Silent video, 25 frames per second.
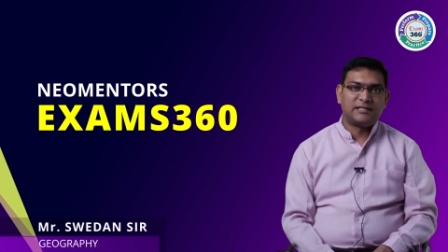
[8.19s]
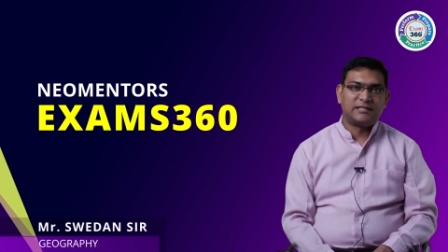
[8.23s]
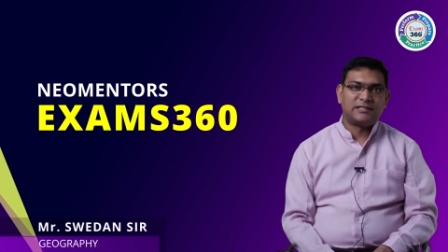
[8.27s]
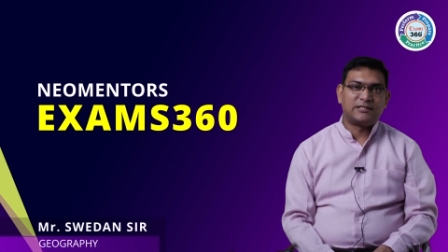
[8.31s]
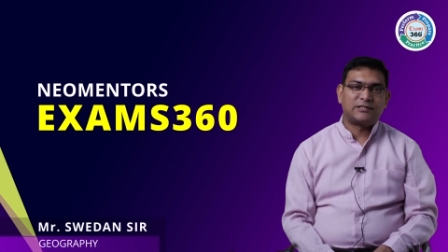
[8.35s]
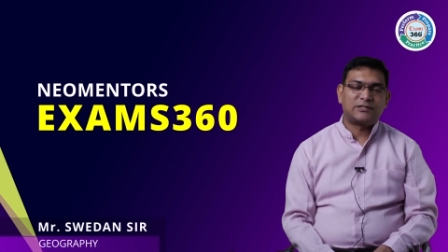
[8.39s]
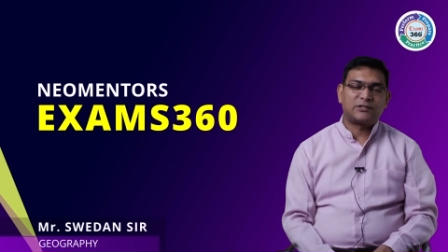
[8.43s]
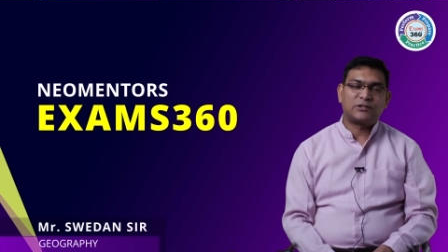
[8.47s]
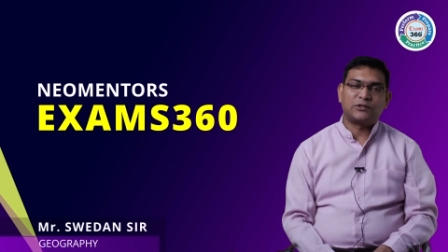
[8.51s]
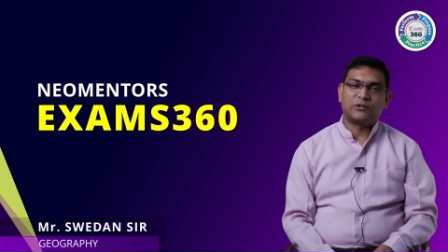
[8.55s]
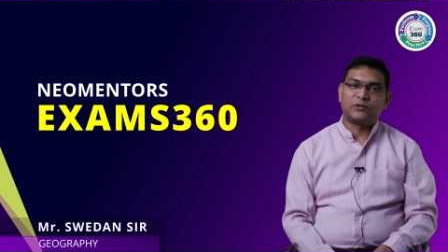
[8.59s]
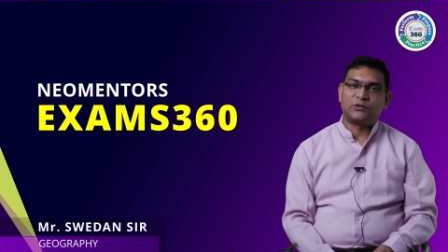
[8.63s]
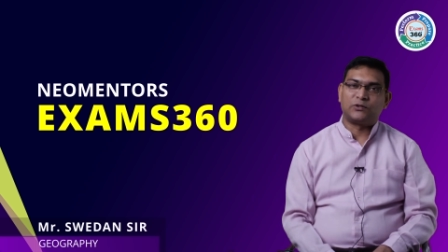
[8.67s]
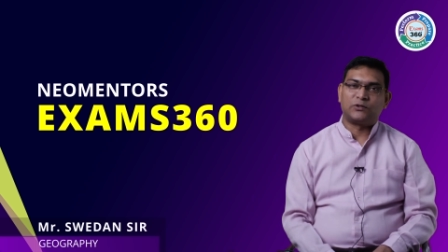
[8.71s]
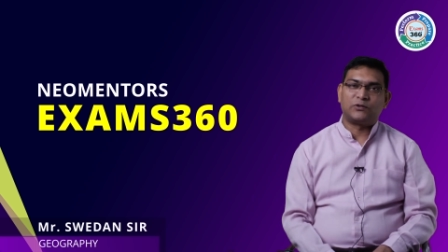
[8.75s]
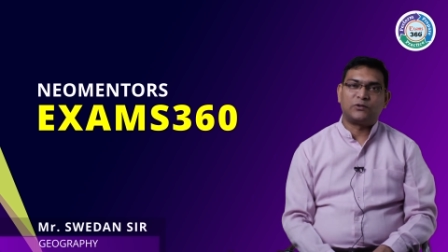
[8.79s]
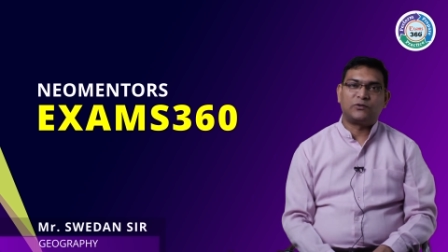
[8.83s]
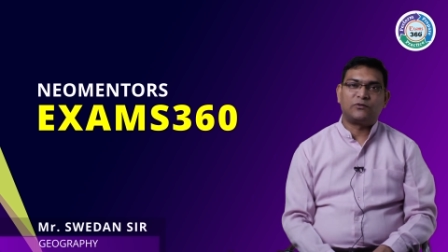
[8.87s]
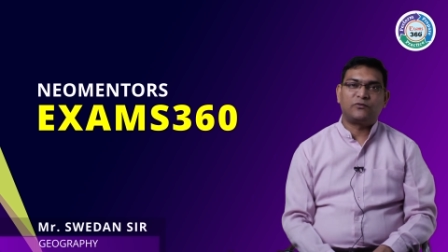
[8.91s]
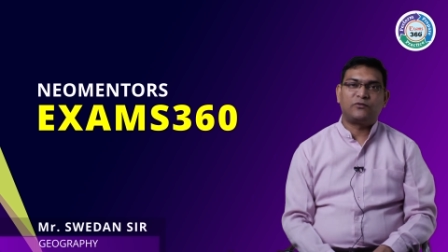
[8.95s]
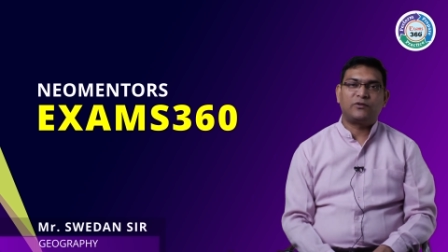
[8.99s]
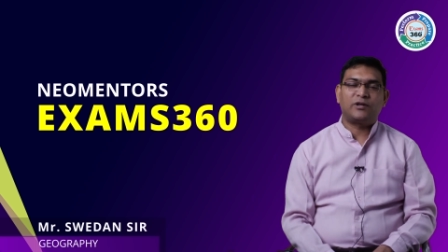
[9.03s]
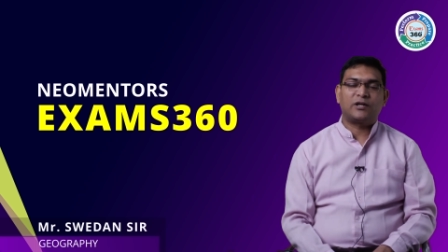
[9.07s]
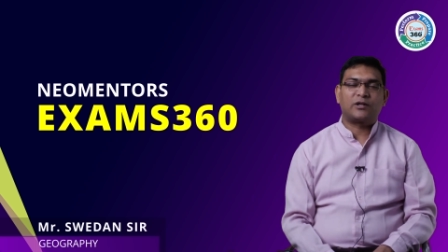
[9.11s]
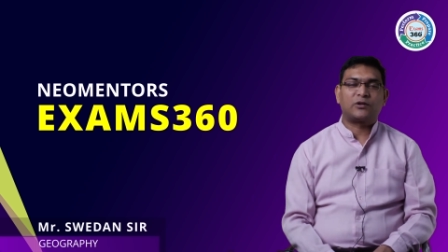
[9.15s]

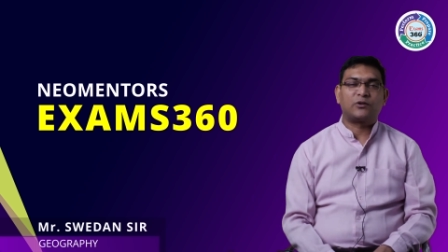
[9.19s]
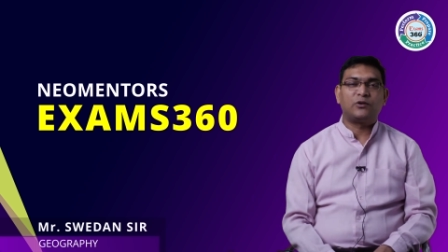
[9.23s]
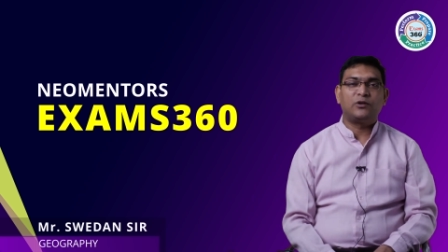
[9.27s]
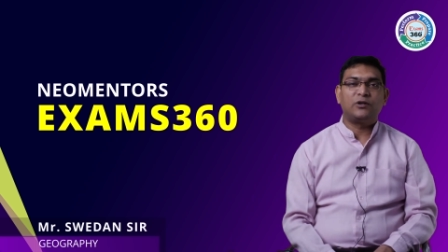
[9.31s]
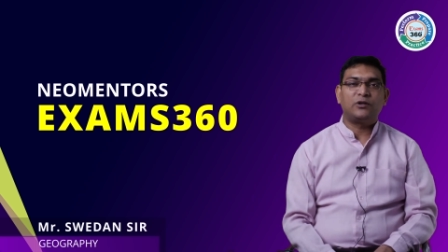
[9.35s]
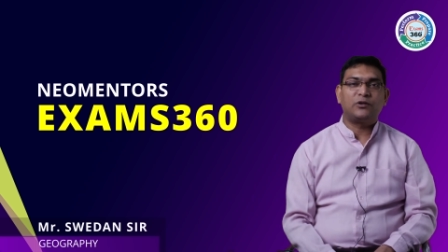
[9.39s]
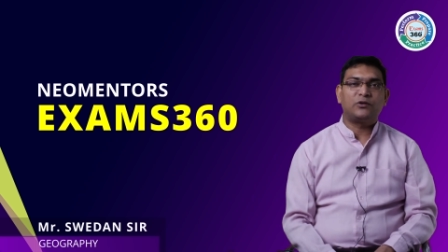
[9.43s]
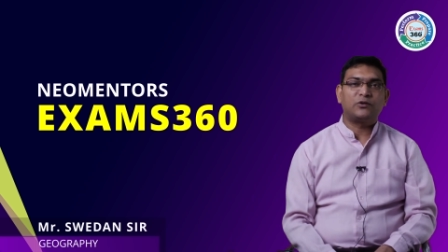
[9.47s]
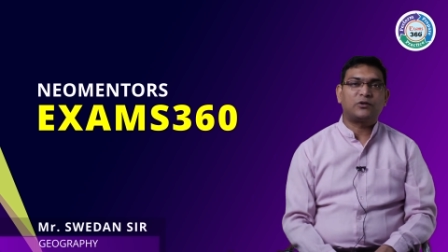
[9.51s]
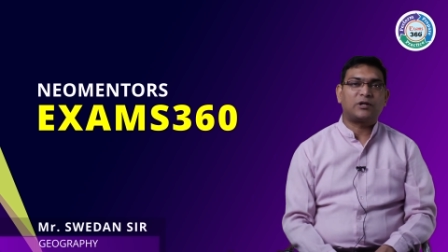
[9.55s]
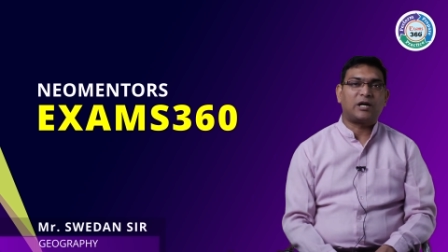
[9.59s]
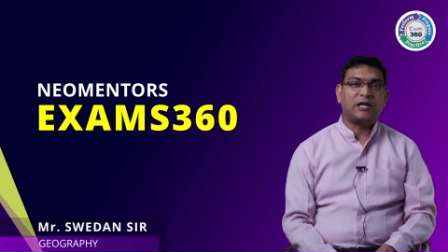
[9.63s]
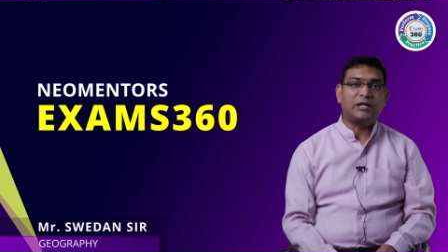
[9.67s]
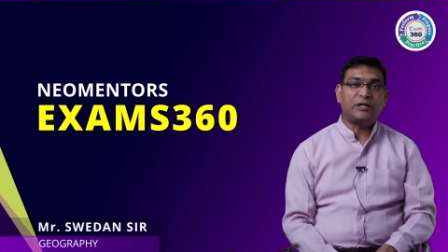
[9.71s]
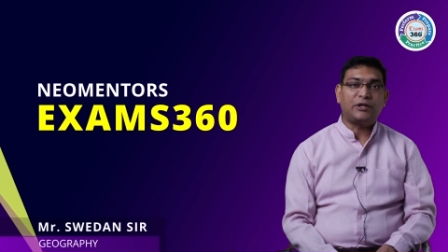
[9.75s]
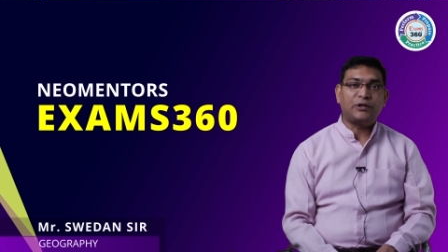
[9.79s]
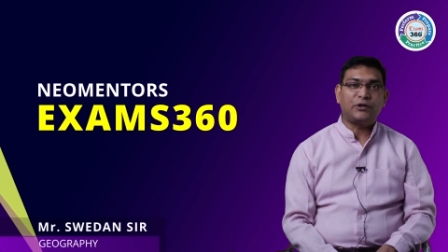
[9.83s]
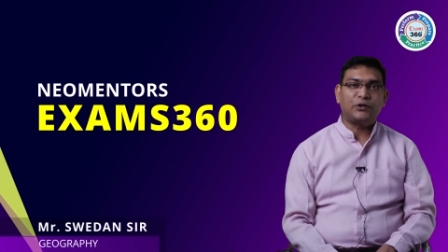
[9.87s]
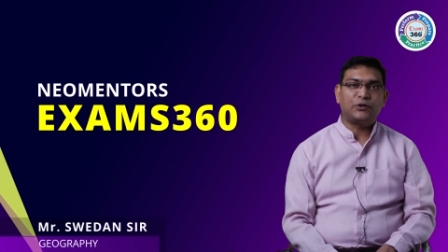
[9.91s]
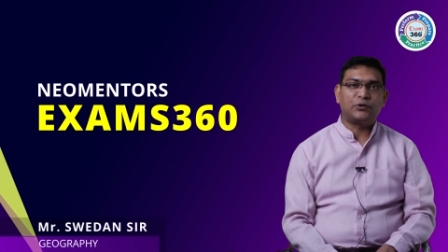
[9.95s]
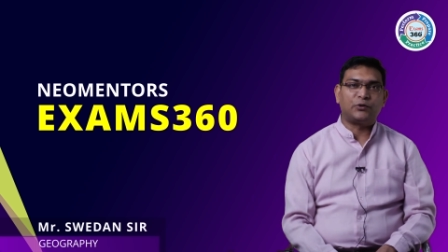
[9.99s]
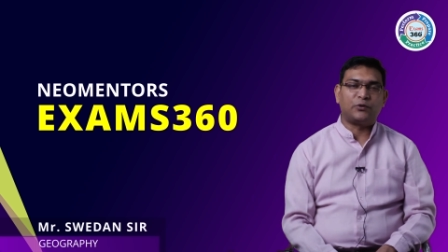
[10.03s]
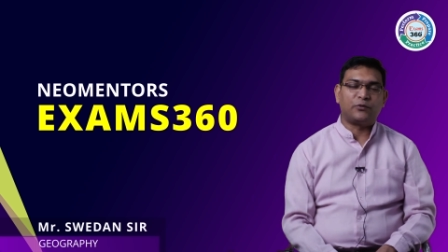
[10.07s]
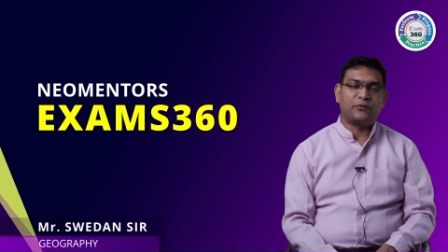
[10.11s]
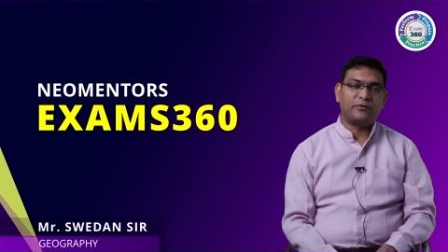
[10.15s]
So, we are going to
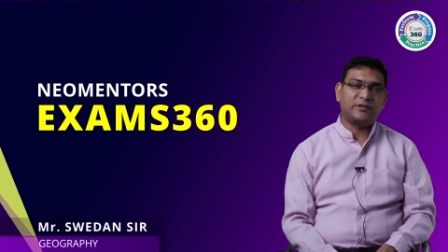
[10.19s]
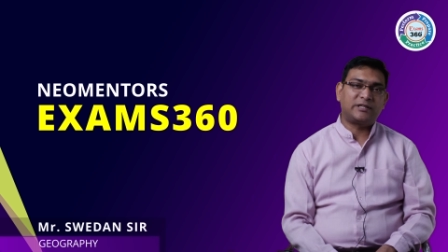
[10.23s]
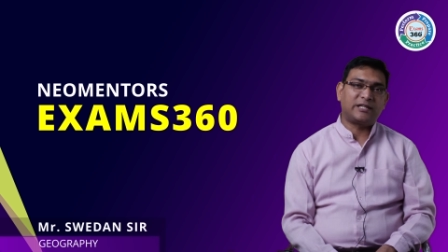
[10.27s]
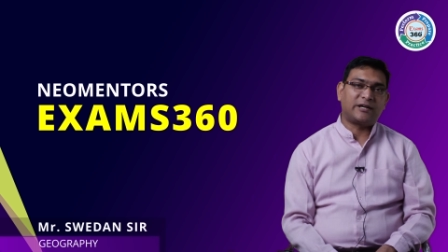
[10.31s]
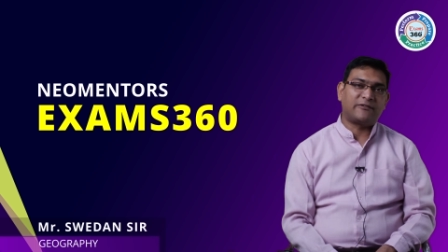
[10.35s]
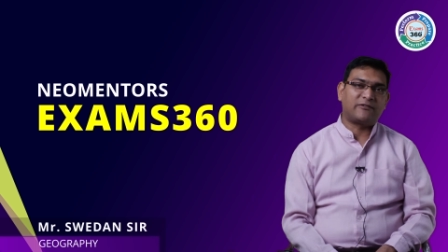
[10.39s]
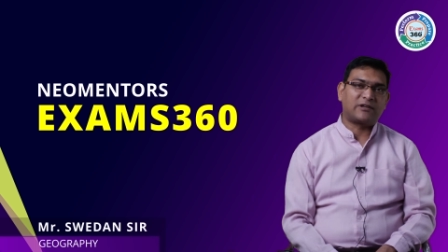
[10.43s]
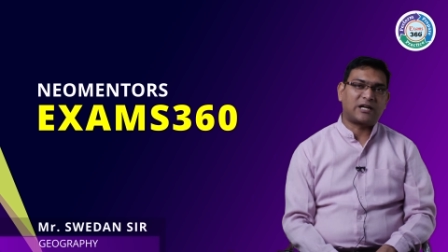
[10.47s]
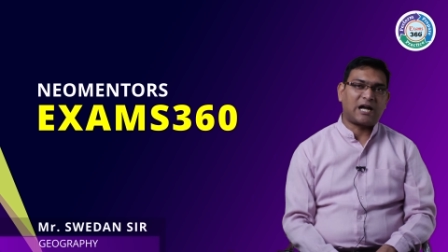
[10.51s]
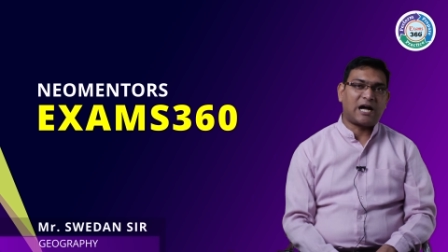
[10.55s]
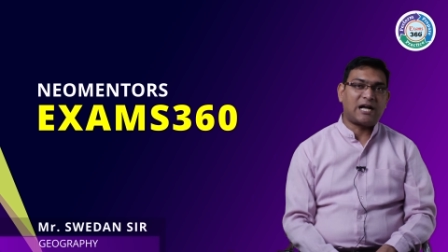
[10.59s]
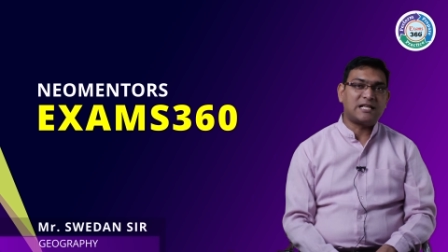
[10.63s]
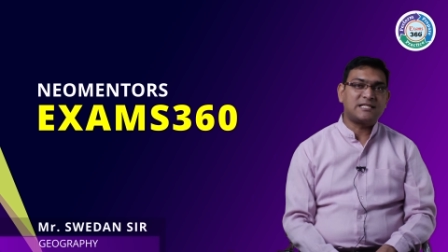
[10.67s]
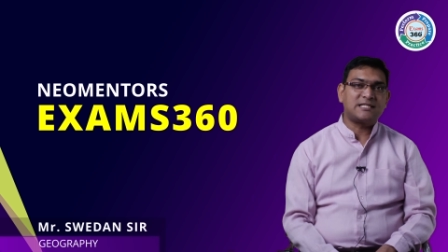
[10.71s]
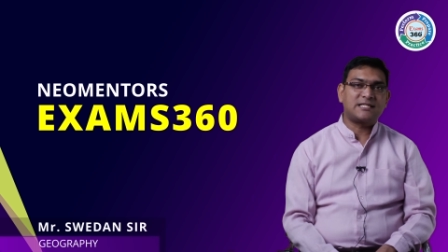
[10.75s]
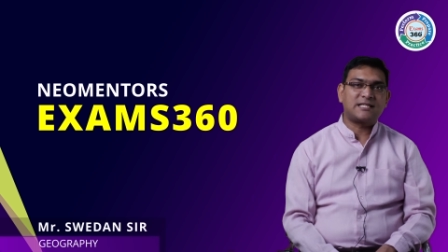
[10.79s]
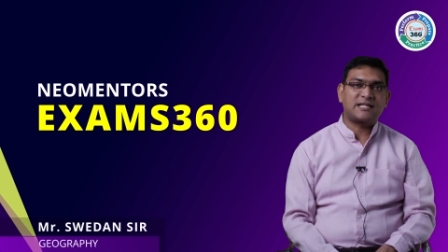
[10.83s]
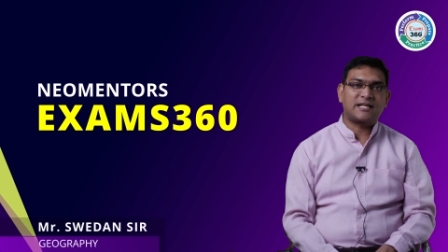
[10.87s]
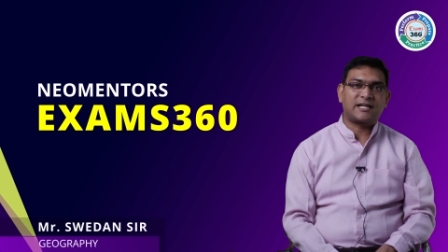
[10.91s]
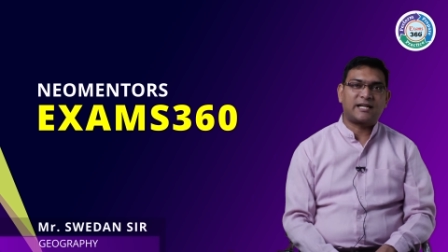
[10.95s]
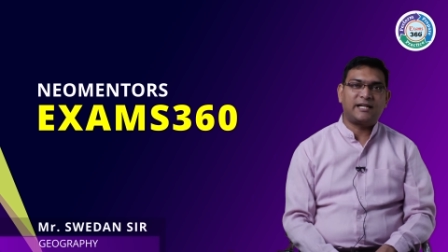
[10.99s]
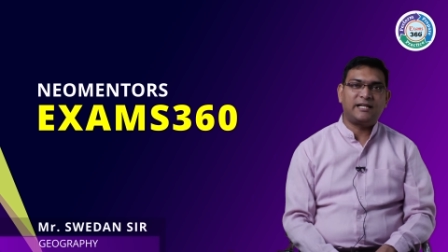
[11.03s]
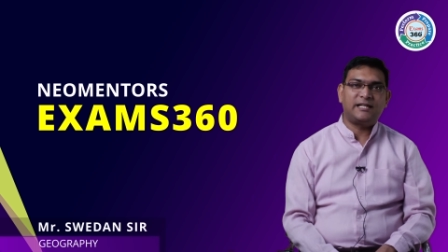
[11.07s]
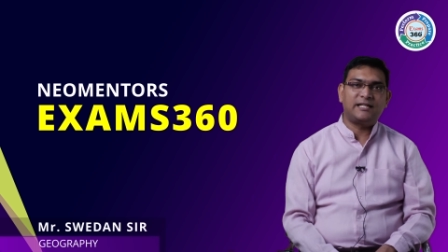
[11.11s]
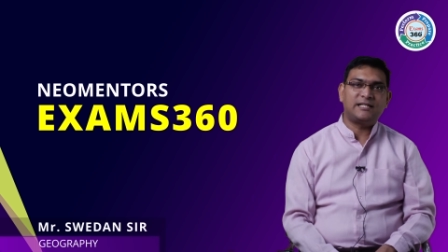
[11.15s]
continue with our answer
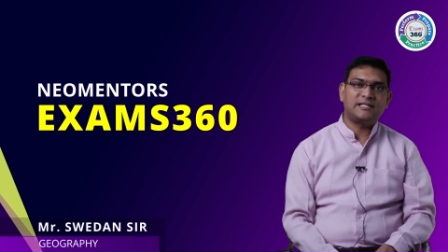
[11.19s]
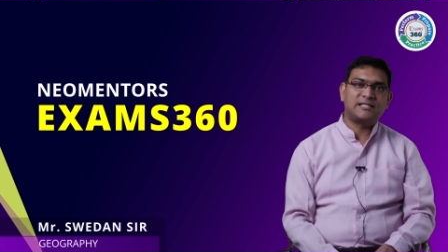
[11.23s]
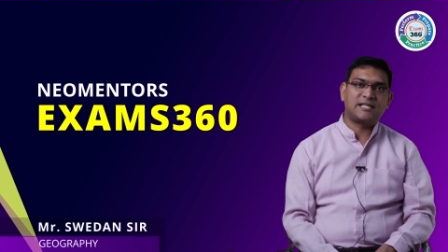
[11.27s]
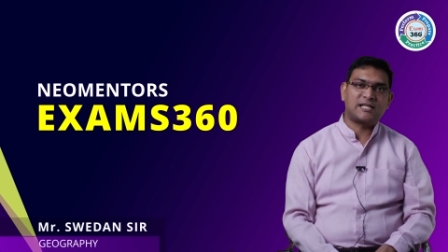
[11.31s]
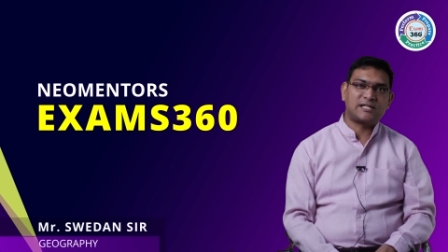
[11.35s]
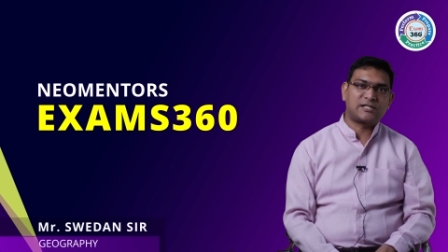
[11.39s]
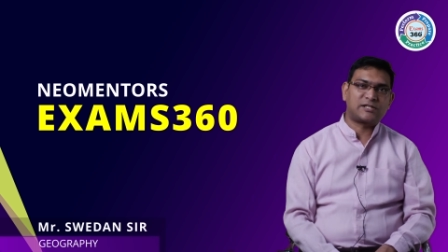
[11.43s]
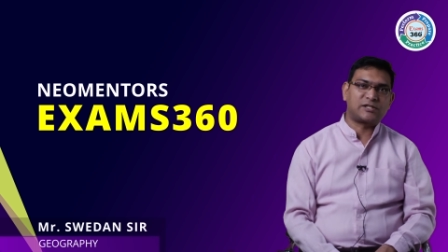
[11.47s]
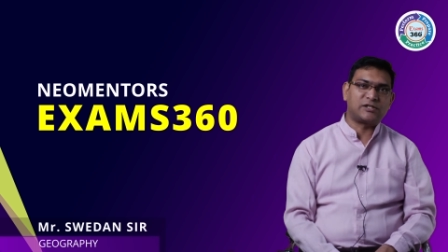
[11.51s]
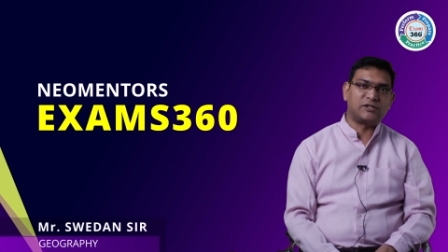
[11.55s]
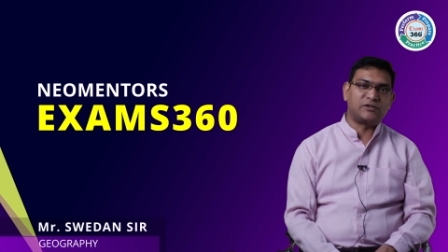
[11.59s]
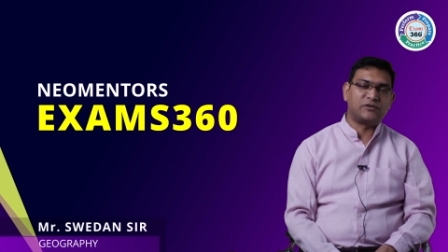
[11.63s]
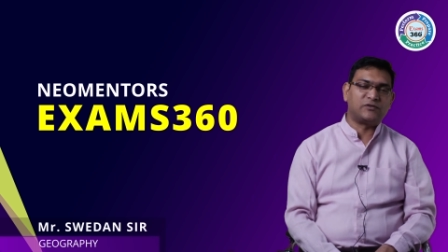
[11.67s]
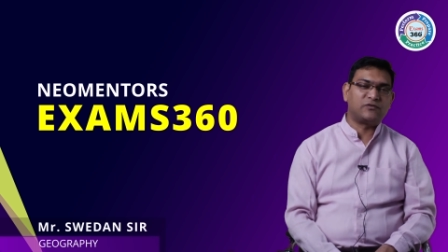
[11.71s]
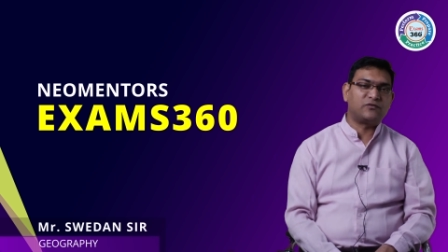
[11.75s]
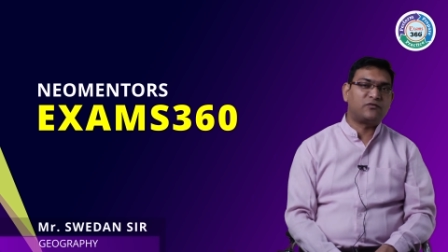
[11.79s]
writing session